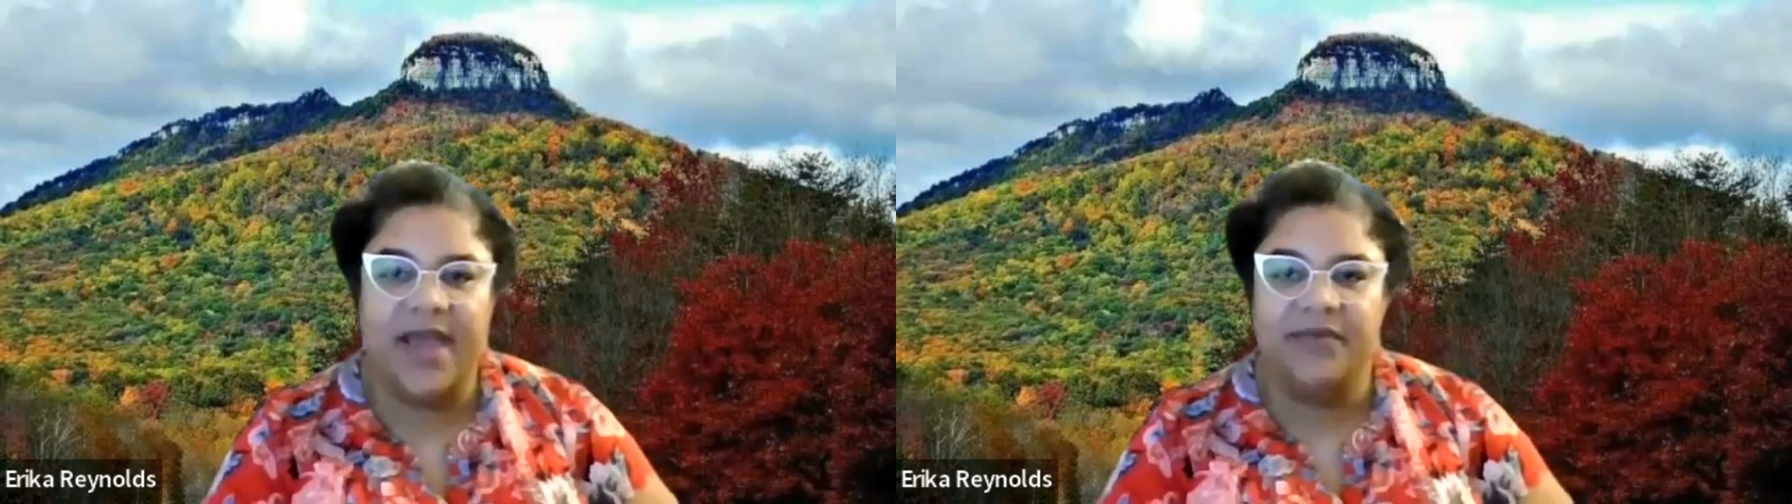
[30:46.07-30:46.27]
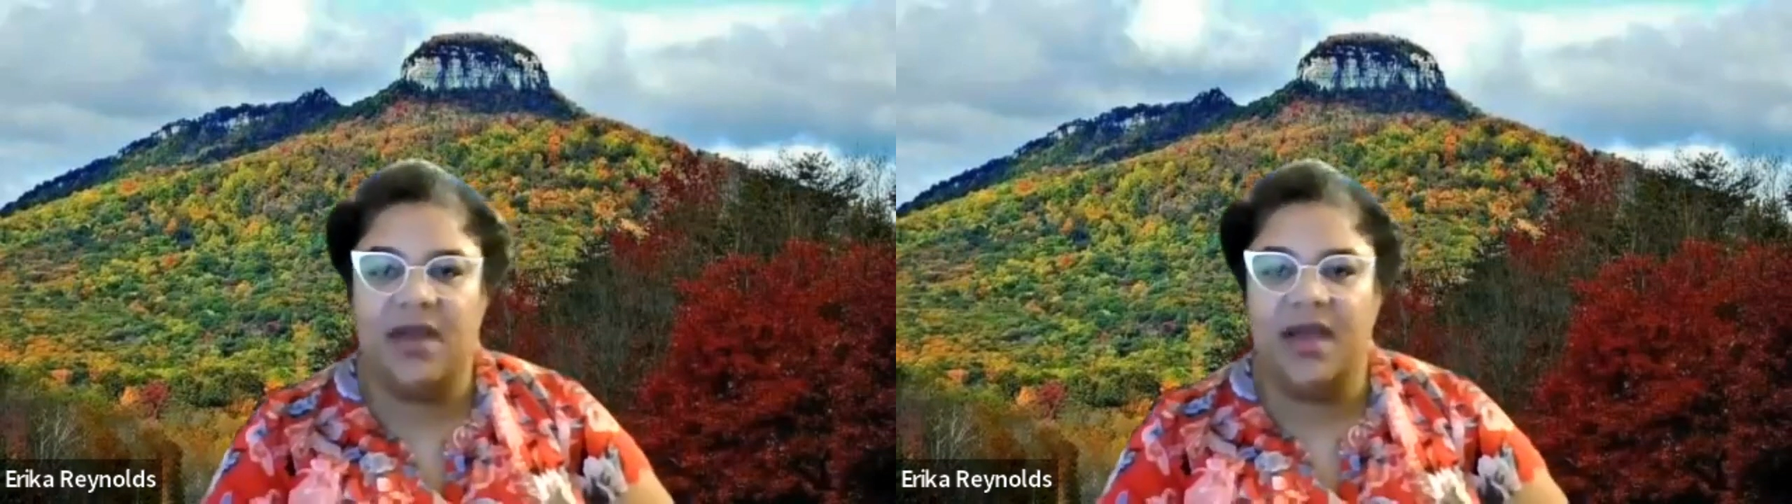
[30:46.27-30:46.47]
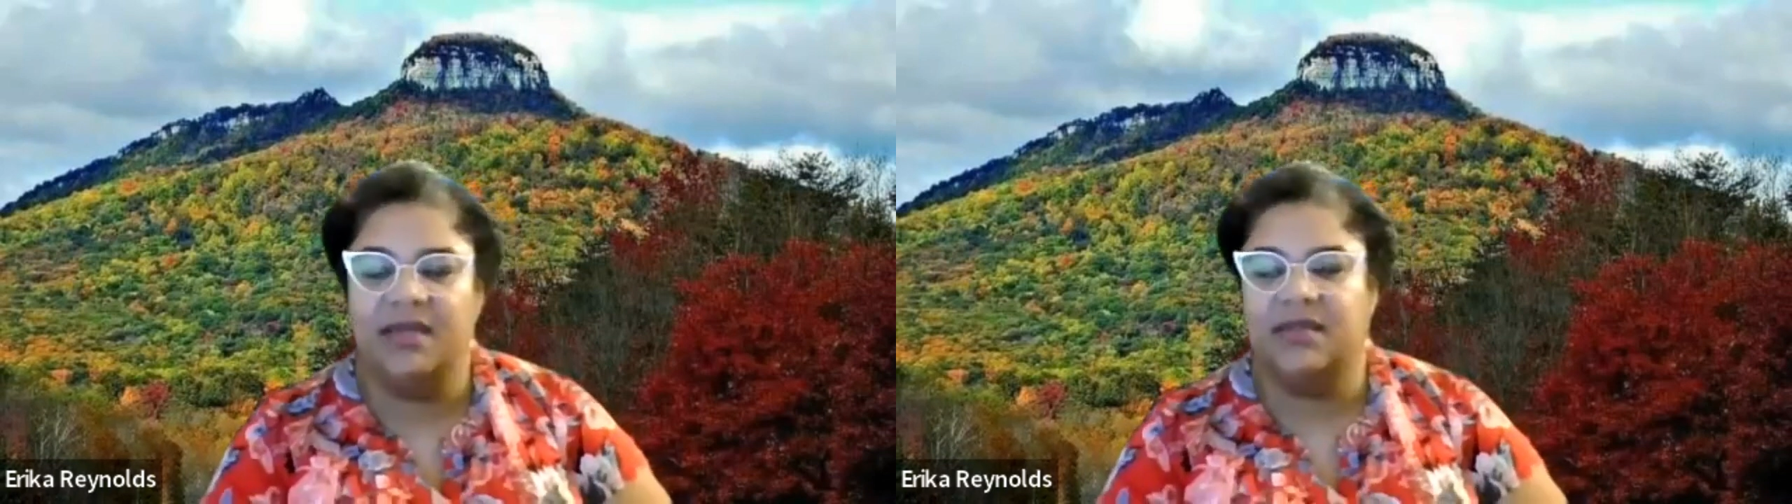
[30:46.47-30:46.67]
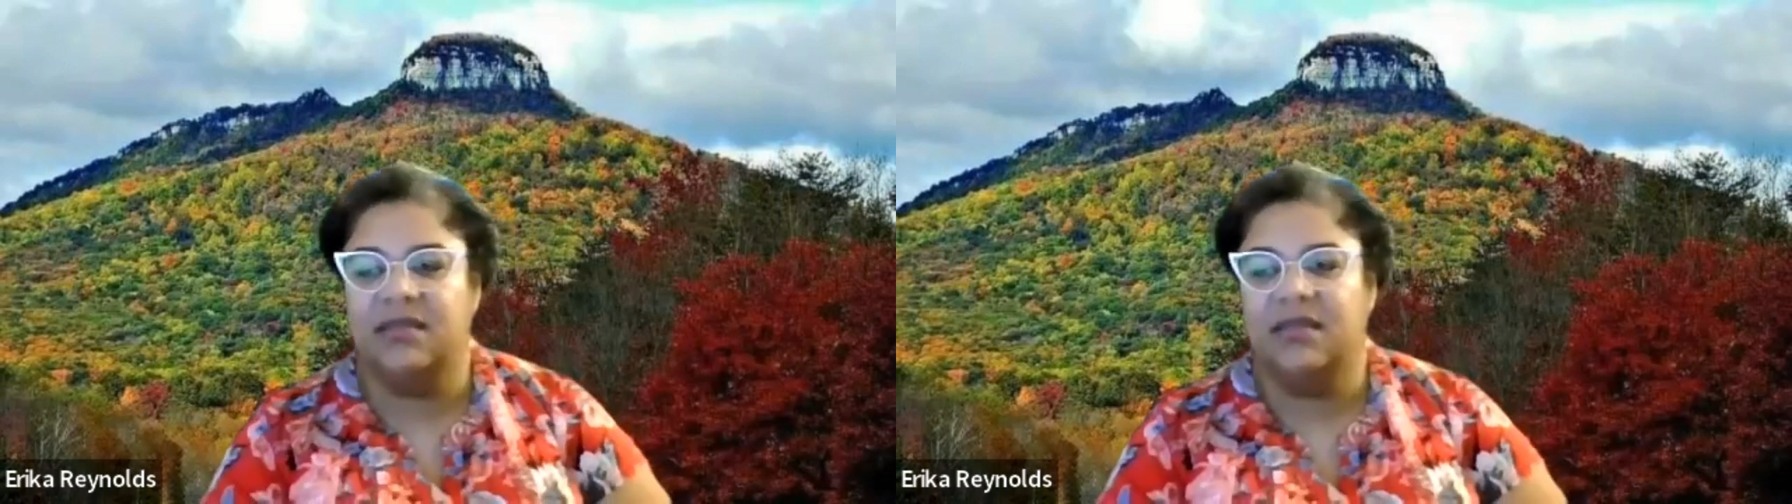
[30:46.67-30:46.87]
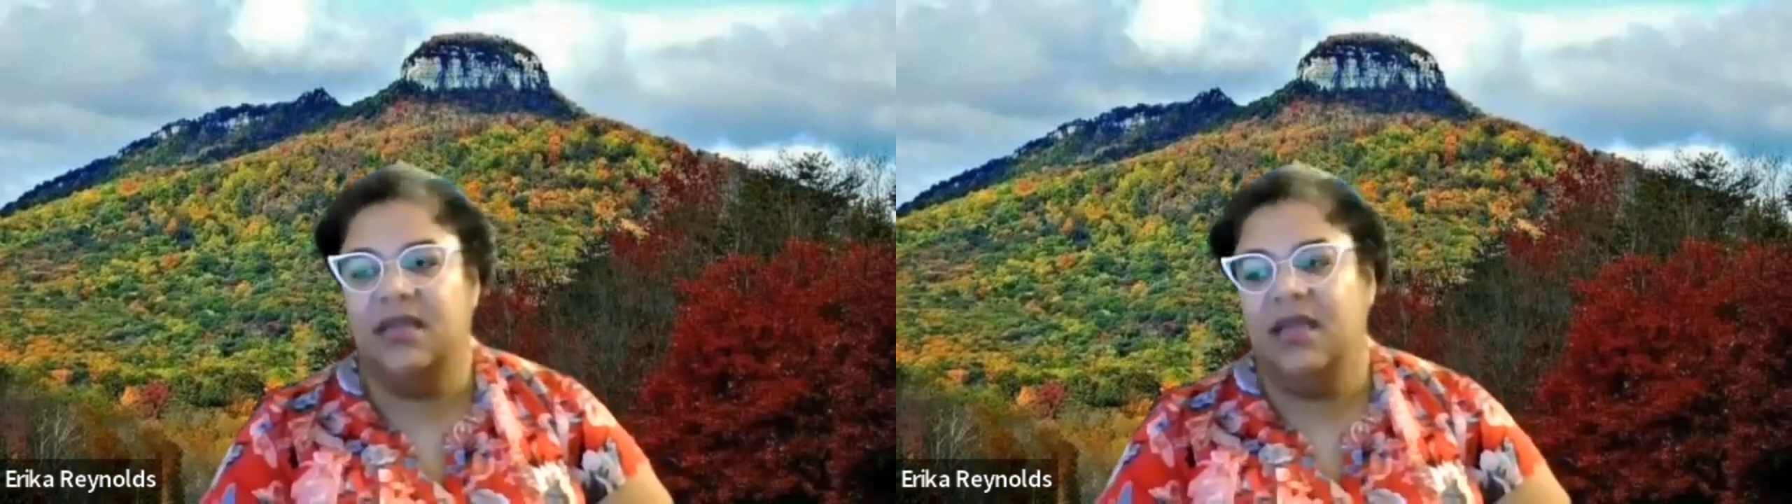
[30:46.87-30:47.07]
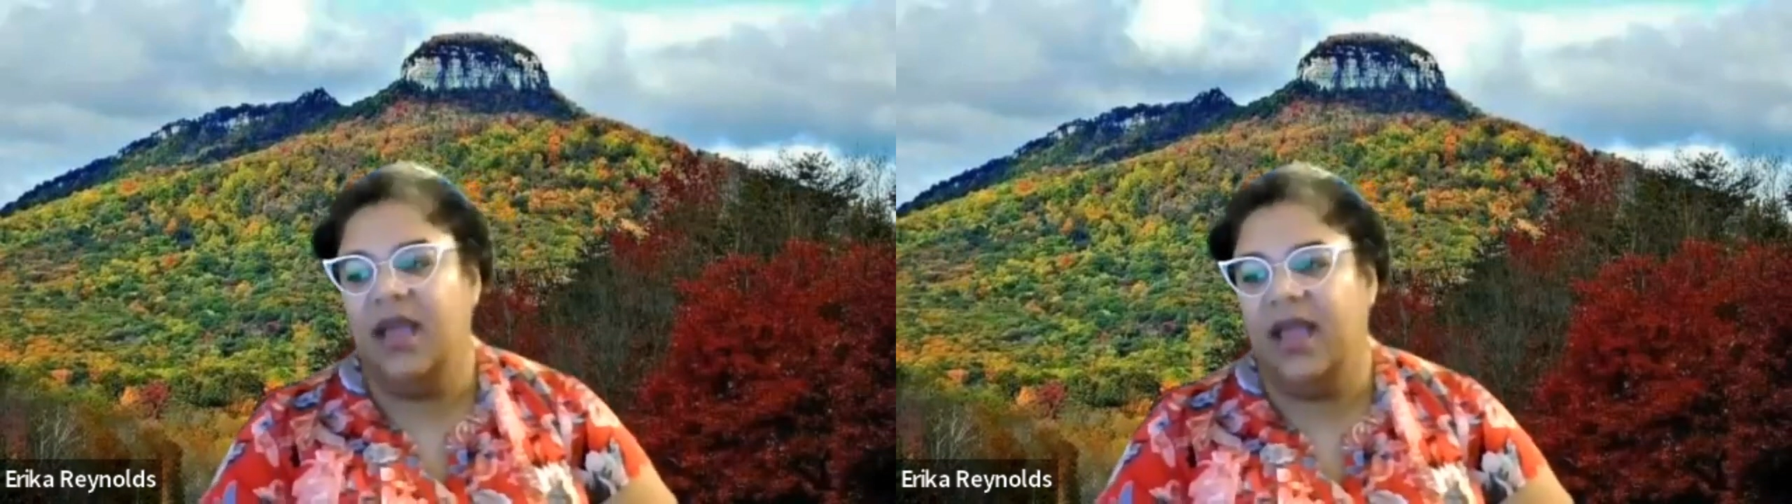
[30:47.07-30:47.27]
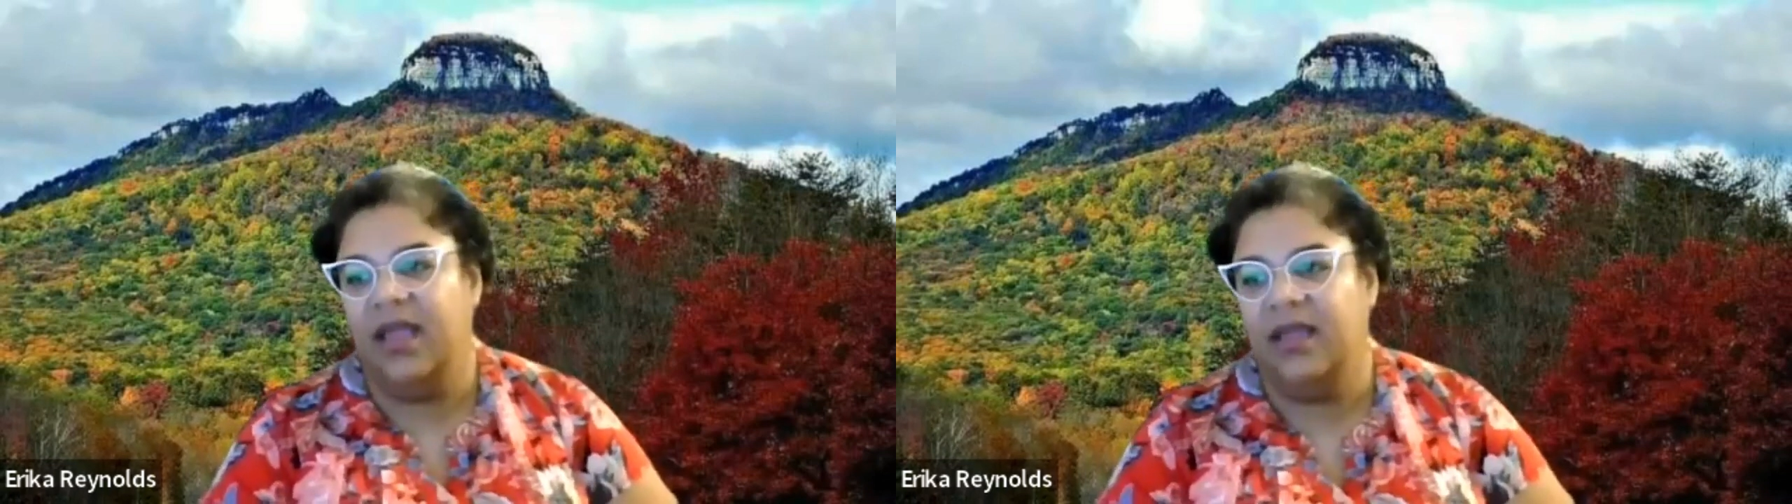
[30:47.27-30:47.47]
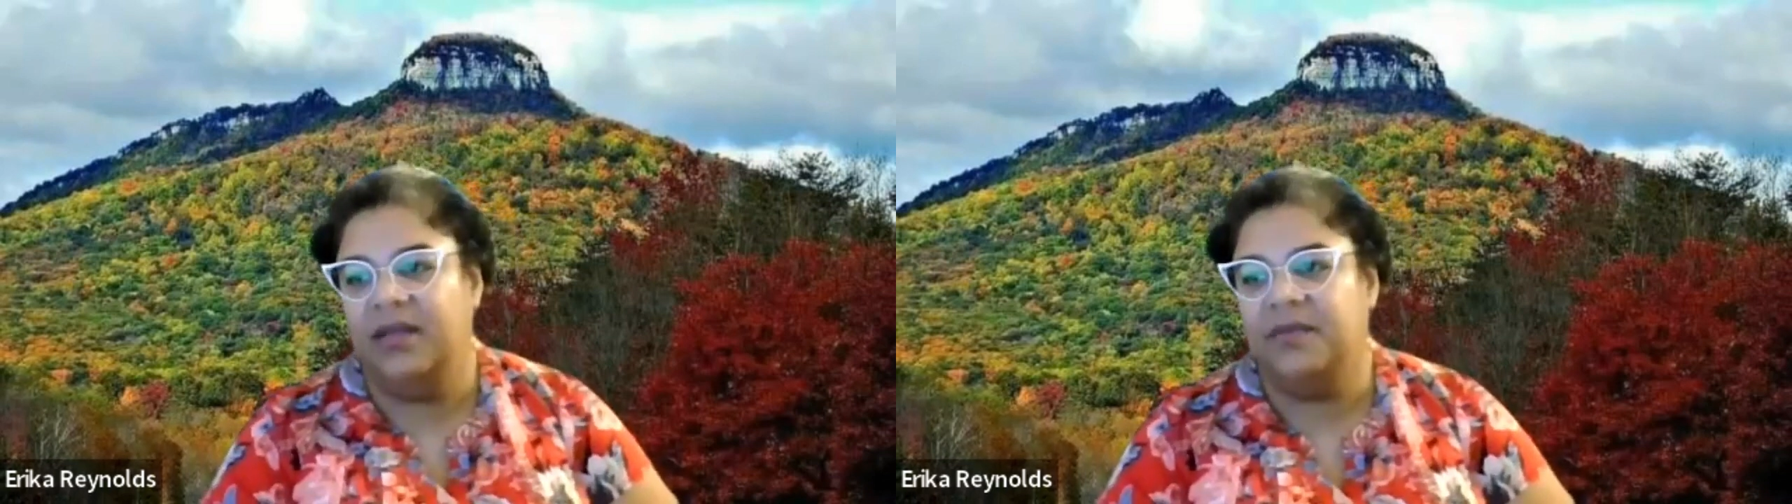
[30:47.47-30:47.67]
have-nots.
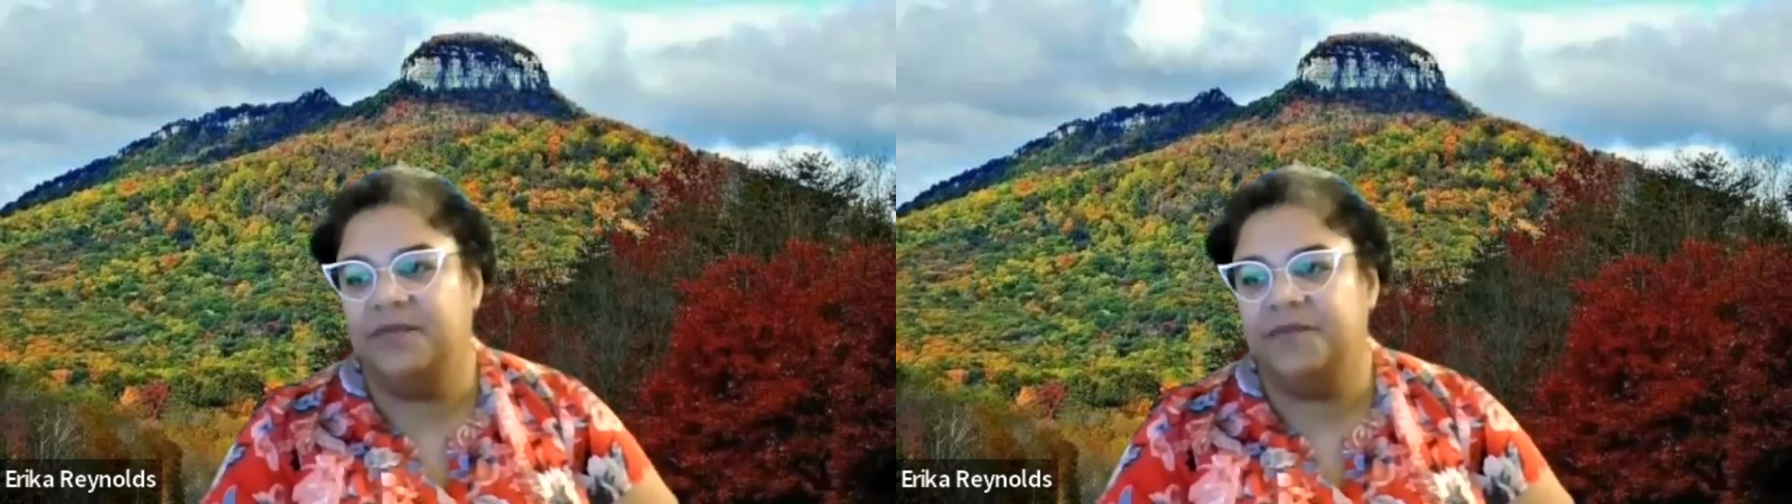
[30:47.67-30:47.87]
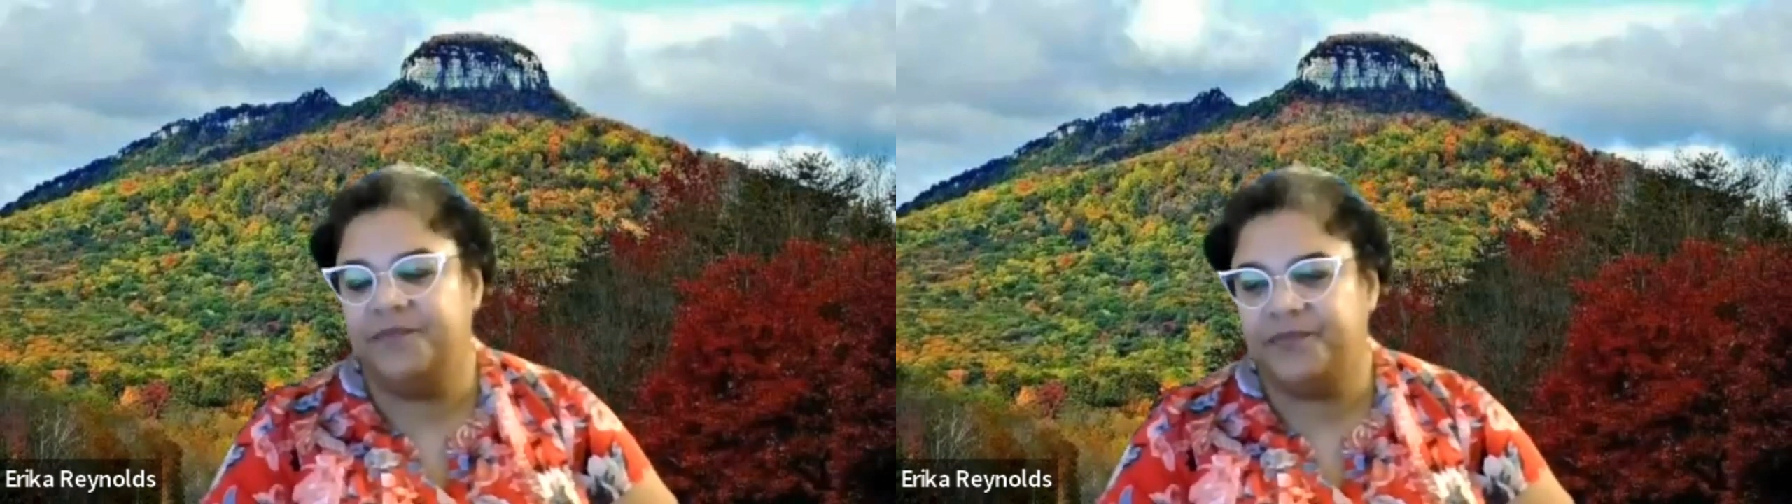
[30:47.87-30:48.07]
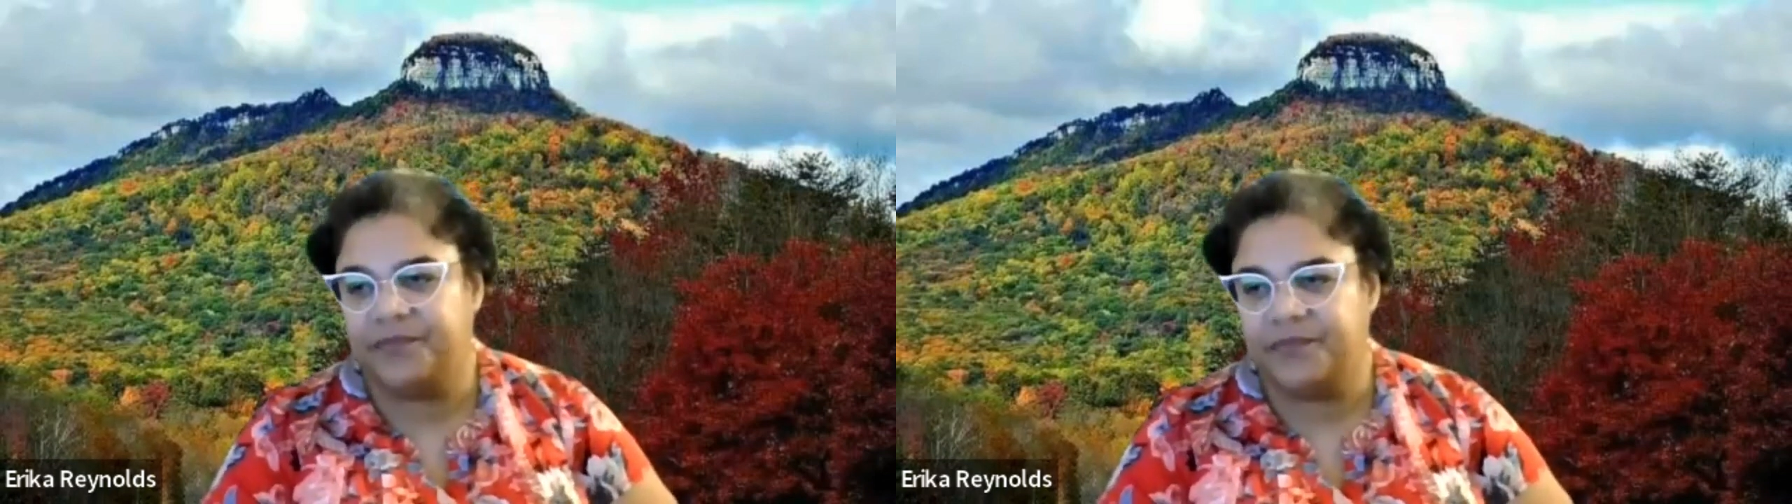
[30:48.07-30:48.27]
And